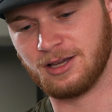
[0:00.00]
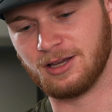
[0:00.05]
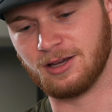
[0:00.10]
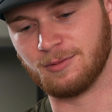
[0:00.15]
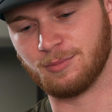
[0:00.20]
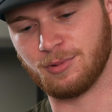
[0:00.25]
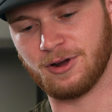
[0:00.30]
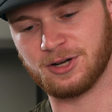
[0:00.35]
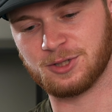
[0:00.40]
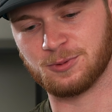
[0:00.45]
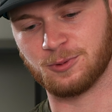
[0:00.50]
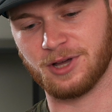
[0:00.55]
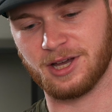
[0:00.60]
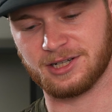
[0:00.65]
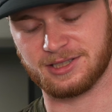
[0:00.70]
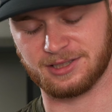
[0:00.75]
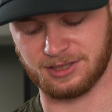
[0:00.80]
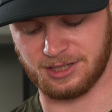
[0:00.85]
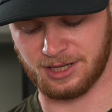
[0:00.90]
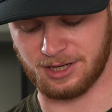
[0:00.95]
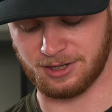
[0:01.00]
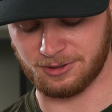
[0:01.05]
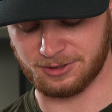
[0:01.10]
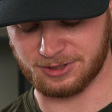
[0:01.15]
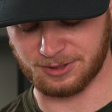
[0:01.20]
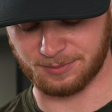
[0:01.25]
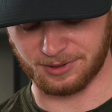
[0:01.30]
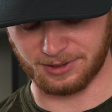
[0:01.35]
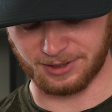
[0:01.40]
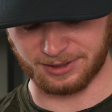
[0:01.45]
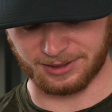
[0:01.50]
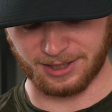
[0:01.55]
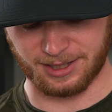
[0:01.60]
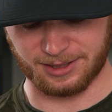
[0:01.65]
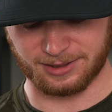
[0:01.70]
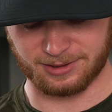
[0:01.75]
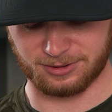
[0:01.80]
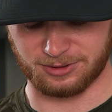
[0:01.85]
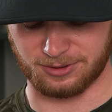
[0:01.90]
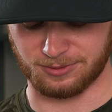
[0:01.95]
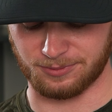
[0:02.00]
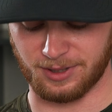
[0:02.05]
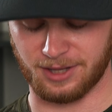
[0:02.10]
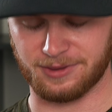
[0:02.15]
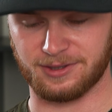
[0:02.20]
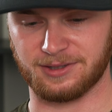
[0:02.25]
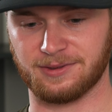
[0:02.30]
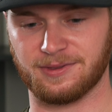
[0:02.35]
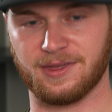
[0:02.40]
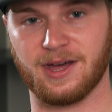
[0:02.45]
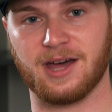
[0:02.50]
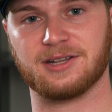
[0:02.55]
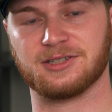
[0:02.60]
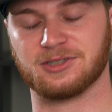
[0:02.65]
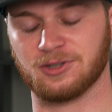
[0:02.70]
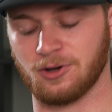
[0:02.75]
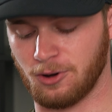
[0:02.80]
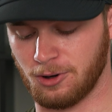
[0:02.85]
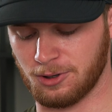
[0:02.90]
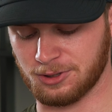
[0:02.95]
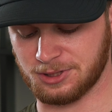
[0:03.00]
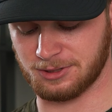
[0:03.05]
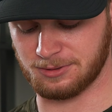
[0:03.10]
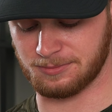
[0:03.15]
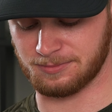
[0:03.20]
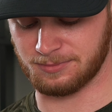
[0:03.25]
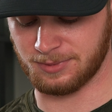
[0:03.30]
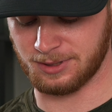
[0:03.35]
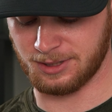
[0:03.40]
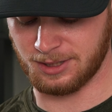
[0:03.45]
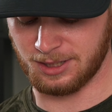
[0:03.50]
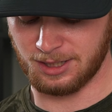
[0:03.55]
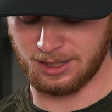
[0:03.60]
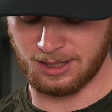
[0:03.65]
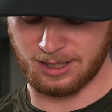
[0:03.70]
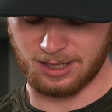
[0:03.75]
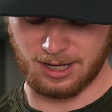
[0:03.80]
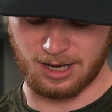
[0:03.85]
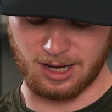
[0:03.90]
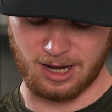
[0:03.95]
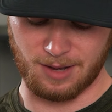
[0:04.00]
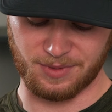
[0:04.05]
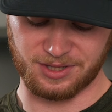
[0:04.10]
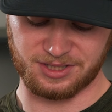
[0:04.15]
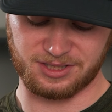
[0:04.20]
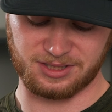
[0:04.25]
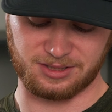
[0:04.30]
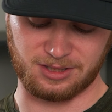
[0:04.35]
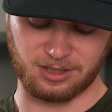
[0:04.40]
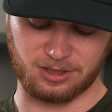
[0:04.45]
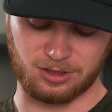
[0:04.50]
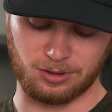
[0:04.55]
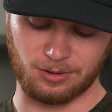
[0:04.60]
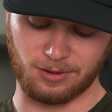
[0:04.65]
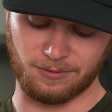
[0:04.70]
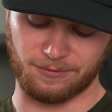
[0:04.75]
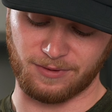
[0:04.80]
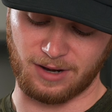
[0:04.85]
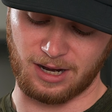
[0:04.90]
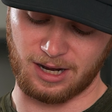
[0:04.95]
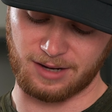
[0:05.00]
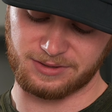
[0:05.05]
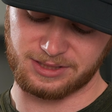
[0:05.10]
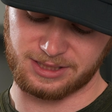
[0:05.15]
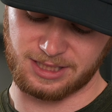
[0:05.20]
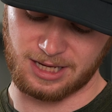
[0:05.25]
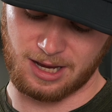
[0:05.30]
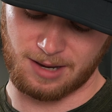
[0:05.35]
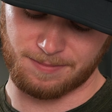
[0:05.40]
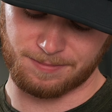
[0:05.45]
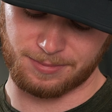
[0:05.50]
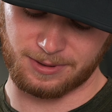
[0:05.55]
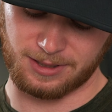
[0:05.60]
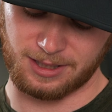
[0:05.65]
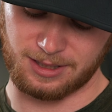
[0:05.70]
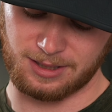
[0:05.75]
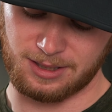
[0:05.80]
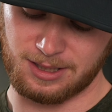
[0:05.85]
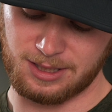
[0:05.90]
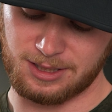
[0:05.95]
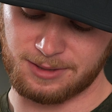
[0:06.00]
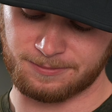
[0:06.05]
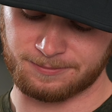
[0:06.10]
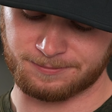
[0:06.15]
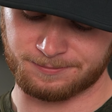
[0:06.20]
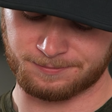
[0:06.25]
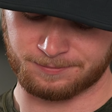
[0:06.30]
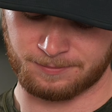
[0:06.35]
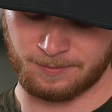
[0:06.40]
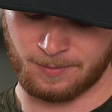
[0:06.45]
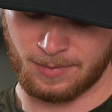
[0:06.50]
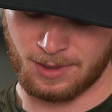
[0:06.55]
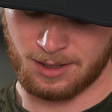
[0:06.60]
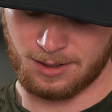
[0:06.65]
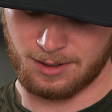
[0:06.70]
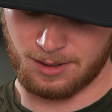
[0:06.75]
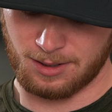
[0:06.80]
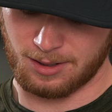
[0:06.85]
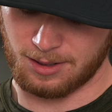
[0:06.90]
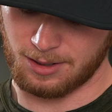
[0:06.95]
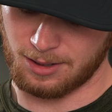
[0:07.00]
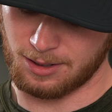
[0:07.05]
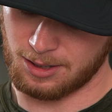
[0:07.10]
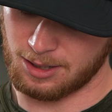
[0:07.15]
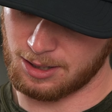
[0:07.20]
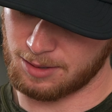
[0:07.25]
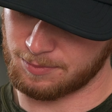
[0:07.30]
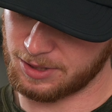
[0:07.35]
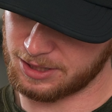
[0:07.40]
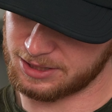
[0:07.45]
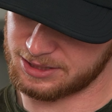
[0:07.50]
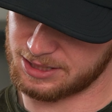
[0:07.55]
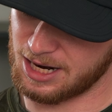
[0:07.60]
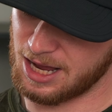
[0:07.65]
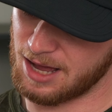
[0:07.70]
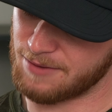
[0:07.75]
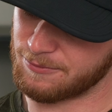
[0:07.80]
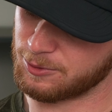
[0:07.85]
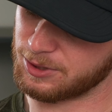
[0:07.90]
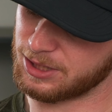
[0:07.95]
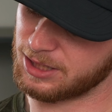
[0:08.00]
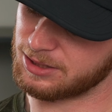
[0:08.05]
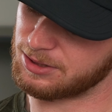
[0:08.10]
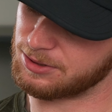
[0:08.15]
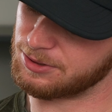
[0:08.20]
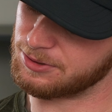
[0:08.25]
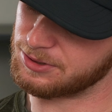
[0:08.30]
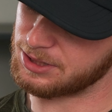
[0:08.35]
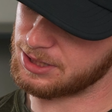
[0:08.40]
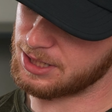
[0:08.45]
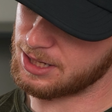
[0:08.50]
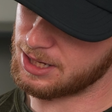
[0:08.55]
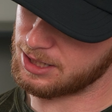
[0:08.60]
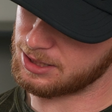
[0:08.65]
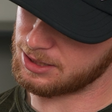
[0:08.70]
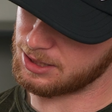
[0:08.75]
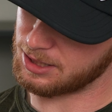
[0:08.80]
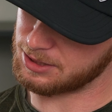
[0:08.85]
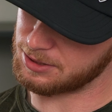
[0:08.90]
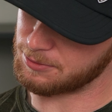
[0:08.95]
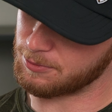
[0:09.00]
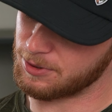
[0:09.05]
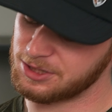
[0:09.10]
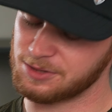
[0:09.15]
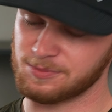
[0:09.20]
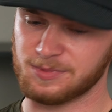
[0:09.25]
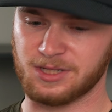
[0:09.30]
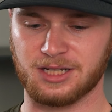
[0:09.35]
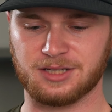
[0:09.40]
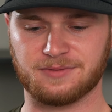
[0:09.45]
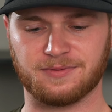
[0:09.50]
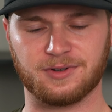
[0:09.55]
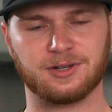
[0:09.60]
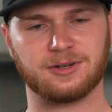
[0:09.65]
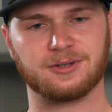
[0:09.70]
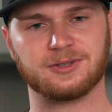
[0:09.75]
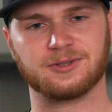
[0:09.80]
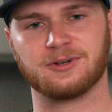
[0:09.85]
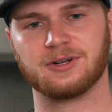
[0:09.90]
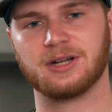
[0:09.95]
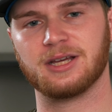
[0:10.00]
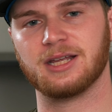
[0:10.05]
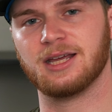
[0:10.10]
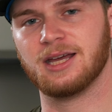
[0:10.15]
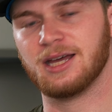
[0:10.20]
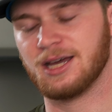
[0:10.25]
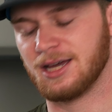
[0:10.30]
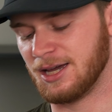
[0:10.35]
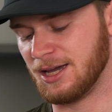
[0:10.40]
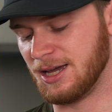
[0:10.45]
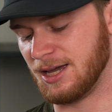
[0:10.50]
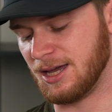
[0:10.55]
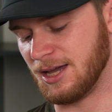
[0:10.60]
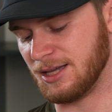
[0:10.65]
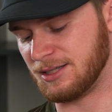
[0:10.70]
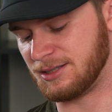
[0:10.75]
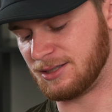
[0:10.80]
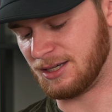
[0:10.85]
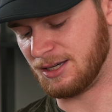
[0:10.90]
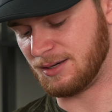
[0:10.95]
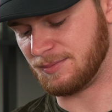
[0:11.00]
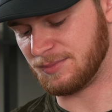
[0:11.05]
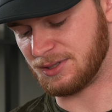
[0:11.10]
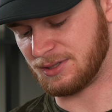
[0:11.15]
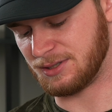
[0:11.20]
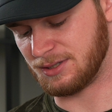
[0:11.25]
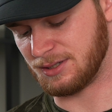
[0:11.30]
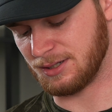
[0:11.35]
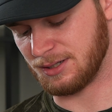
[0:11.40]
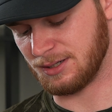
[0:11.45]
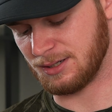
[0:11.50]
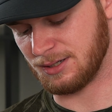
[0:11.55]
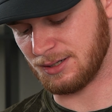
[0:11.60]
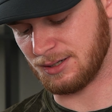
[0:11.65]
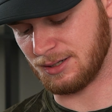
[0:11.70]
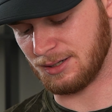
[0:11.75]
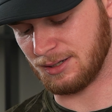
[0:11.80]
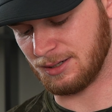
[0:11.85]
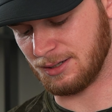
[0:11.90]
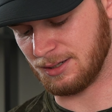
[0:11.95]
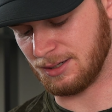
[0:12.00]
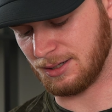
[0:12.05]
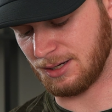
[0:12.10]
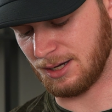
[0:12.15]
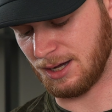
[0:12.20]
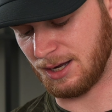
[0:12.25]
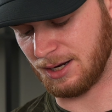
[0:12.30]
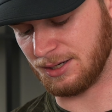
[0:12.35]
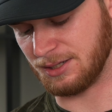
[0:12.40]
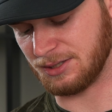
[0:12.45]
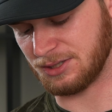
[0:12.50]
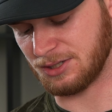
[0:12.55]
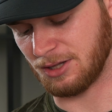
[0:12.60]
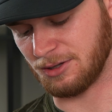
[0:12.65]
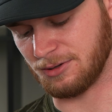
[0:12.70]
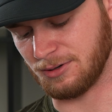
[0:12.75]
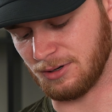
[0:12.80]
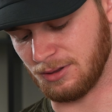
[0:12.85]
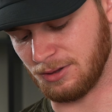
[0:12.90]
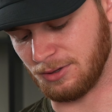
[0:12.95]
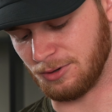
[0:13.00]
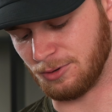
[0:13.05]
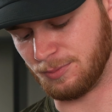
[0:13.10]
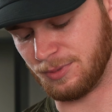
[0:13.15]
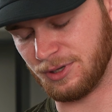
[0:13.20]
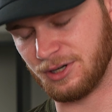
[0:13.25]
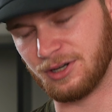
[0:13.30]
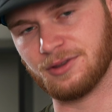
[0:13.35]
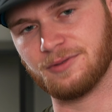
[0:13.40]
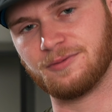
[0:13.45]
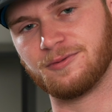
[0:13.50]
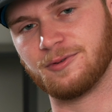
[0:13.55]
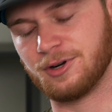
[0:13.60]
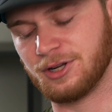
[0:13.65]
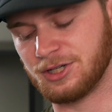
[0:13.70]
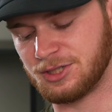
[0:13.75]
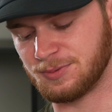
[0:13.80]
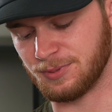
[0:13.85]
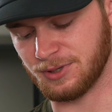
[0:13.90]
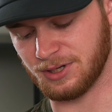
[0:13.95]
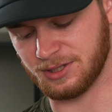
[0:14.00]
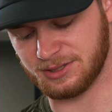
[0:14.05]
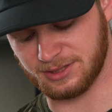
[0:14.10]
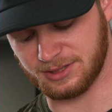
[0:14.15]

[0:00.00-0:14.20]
branch won't accidentally hit it or something like that. So I think that is awesome. This is the 2 to 5 stop ND. Like I said, I haven't really got to use it yet. I did watch some test videos on it. It seems to kind of discolor a little bit of the footage, but it's